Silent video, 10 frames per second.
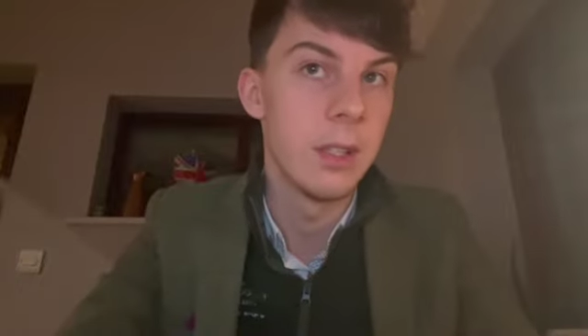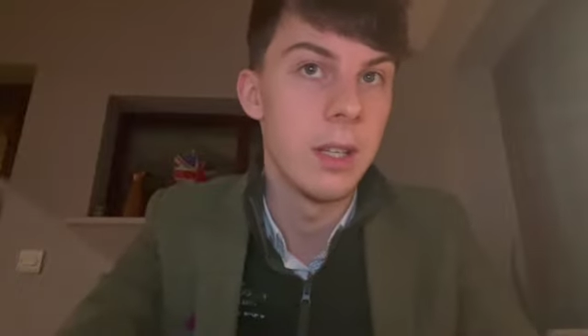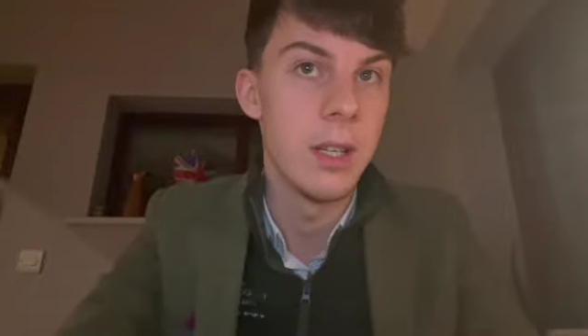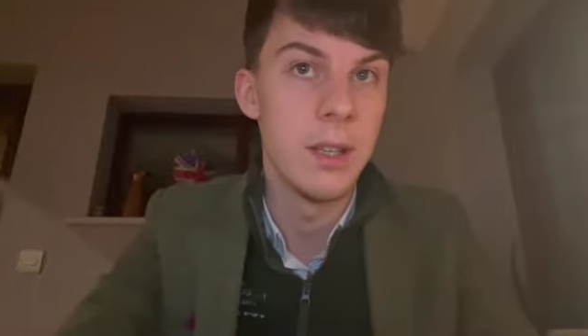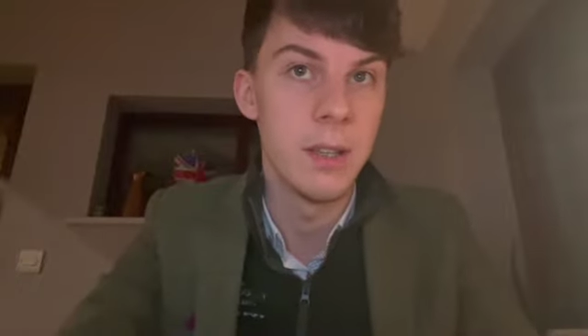
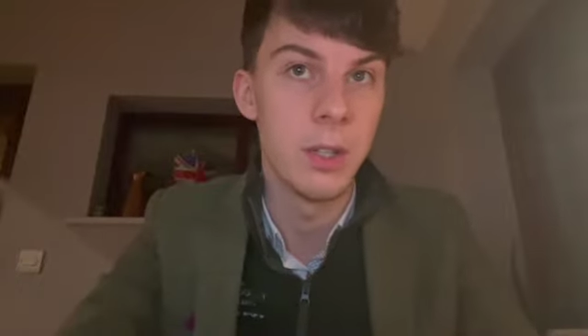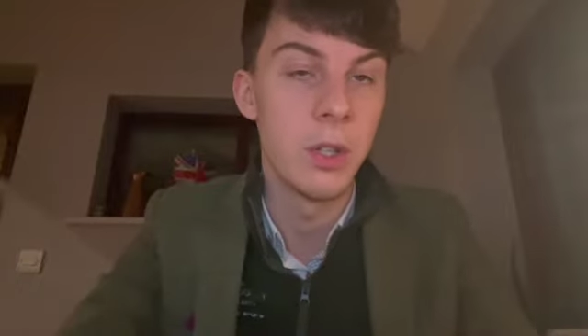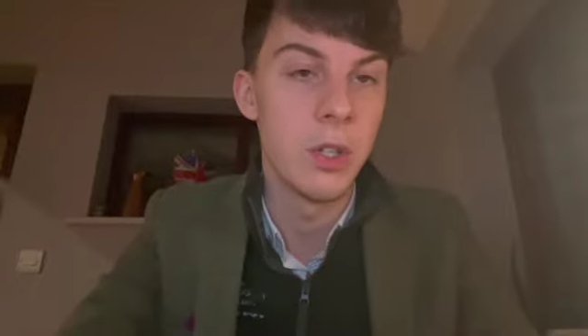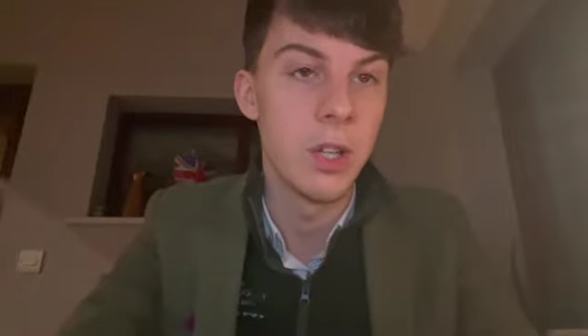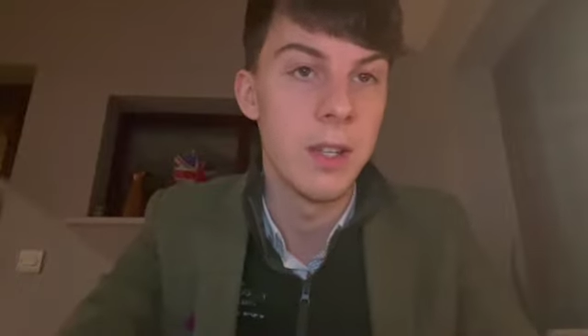is a
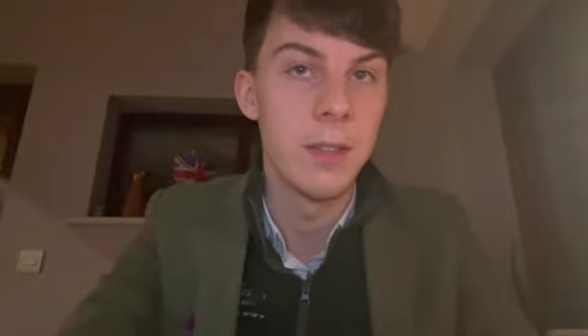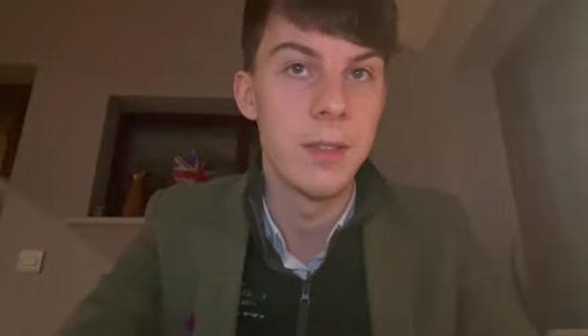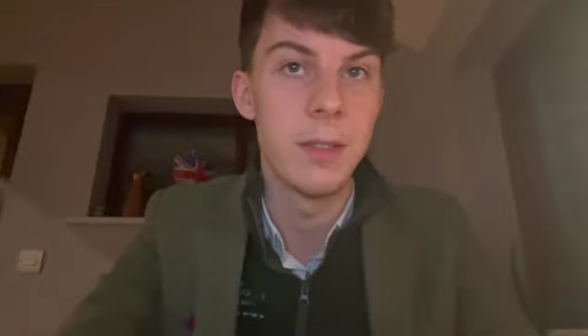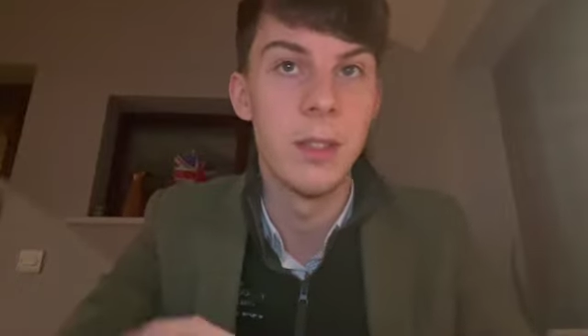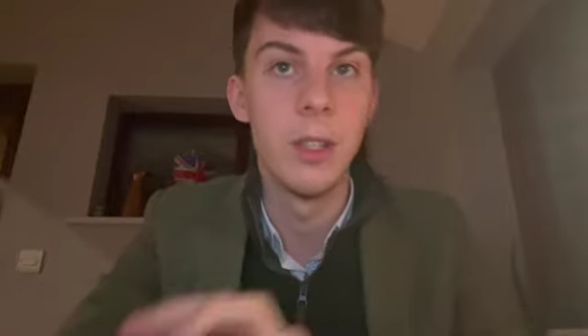good
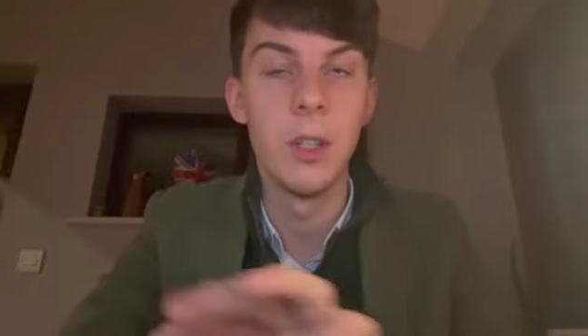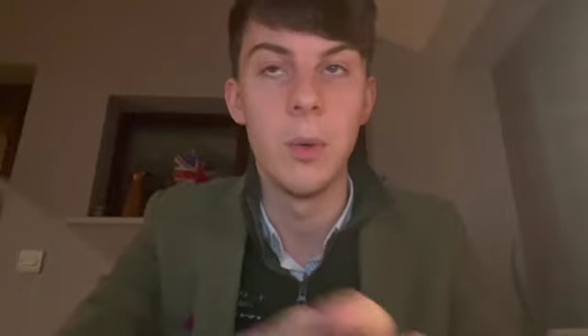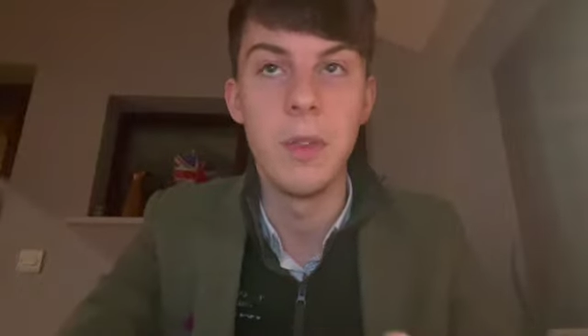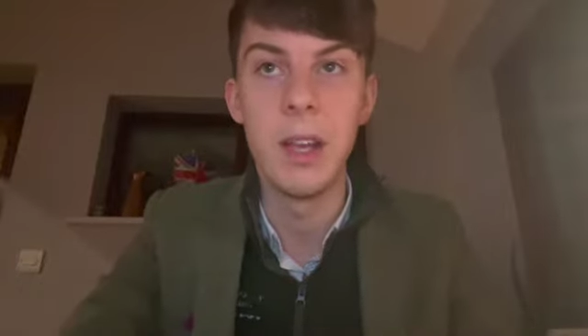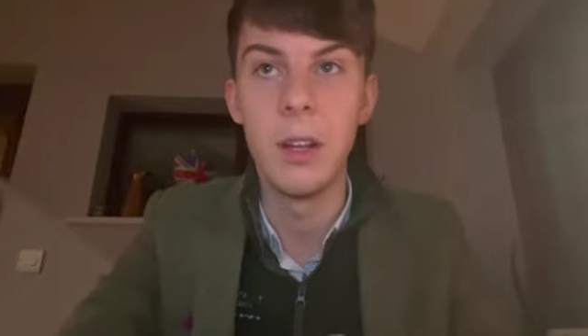chance
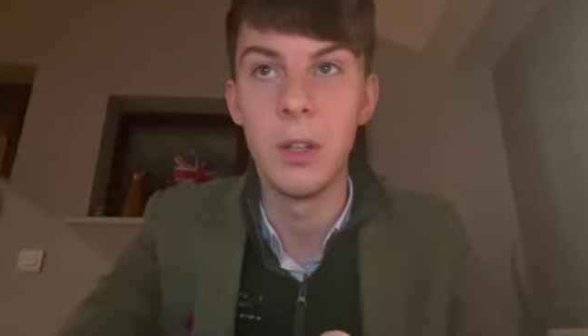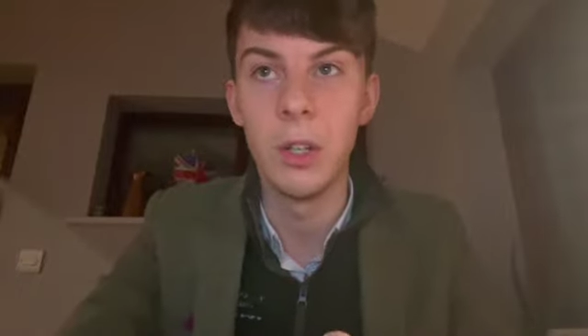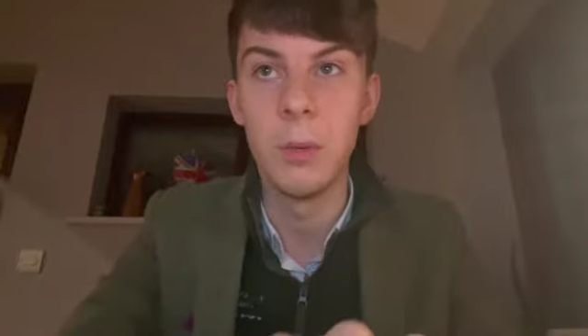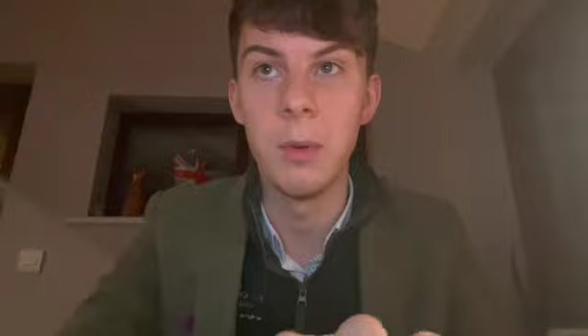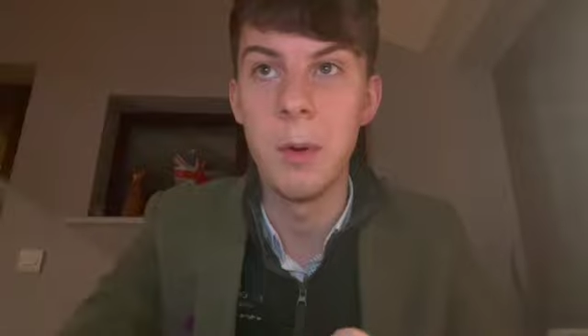with Aidan
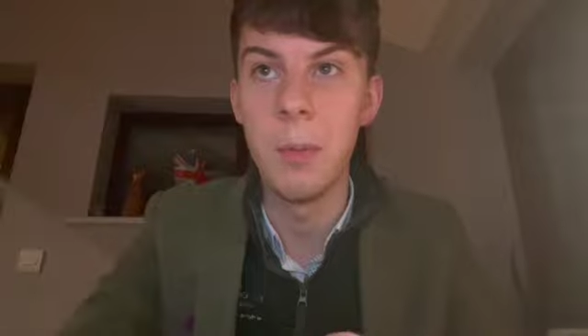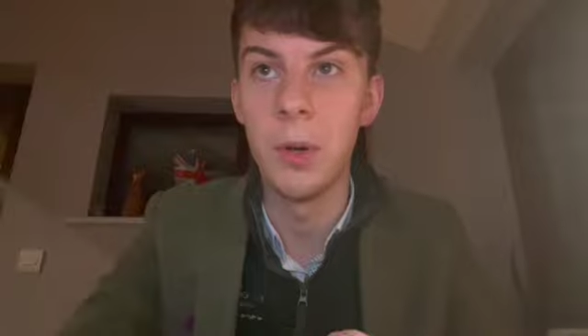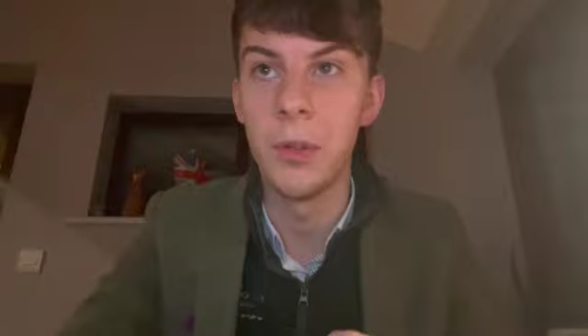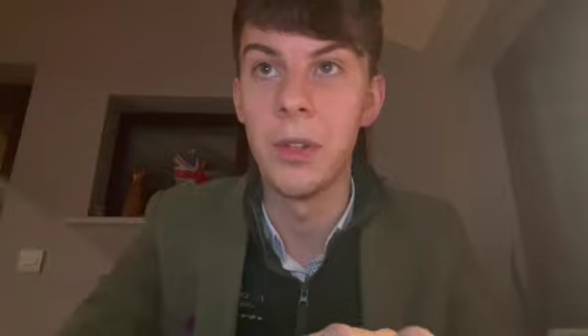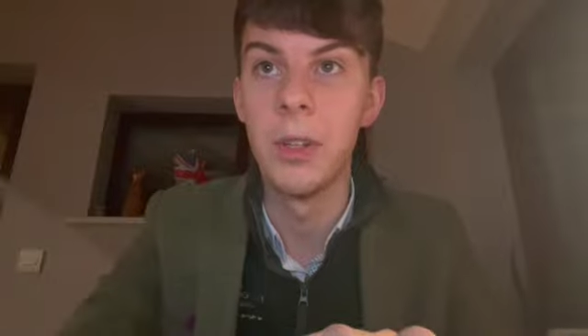Coleman on board.